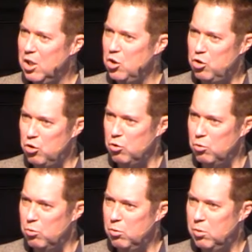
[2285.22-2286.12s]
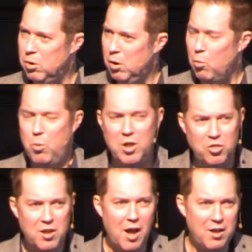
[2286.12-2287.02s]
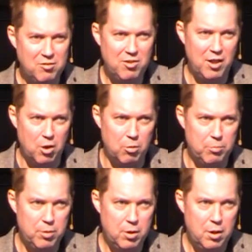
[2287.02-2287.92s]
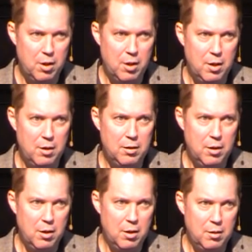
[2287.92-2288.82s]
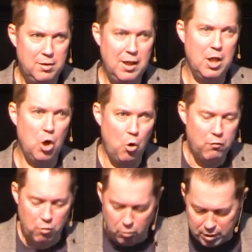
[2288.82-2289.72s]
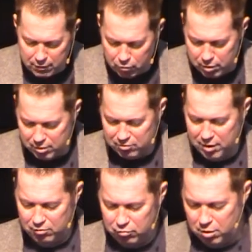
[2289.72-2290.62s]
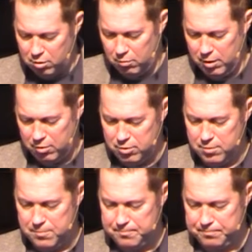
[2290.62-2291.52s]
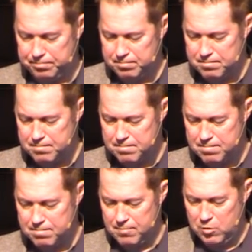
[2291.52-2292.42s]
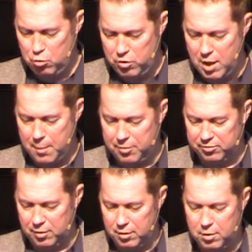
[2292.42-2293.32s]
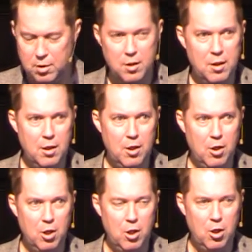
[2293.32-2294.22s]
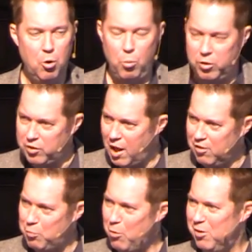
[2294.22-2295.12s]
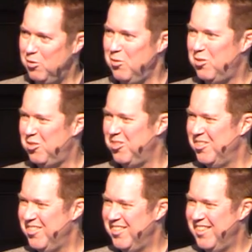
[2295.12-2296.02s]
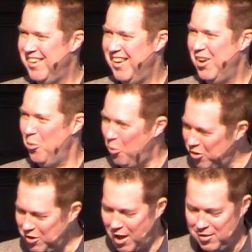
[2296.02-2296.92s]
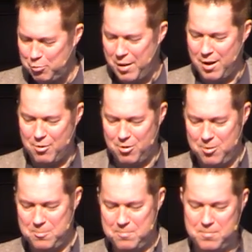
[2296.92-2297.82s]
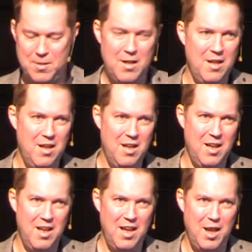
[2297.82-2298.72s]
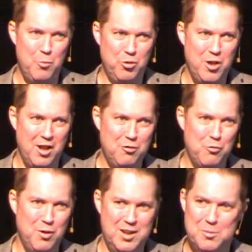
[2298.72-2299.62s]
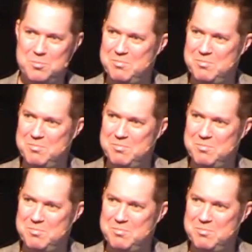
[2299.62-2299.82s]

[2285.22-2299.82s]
can do with God's help to get over whatever it is that I struggle with? Do the opposite. With God's presence, with God's power, and with God's freedom.